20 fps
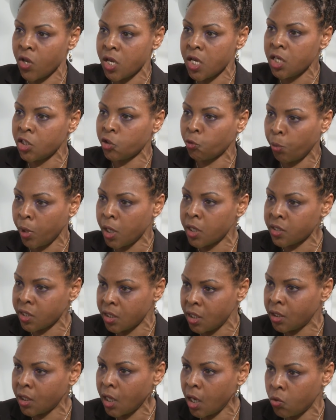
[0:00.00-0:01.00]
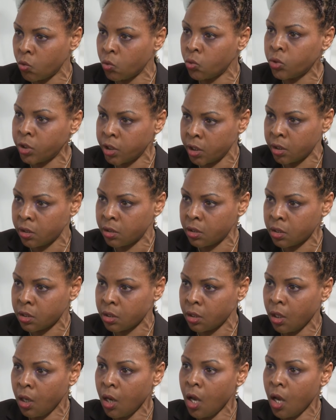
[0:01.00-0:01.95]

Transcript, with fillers: each person in that audience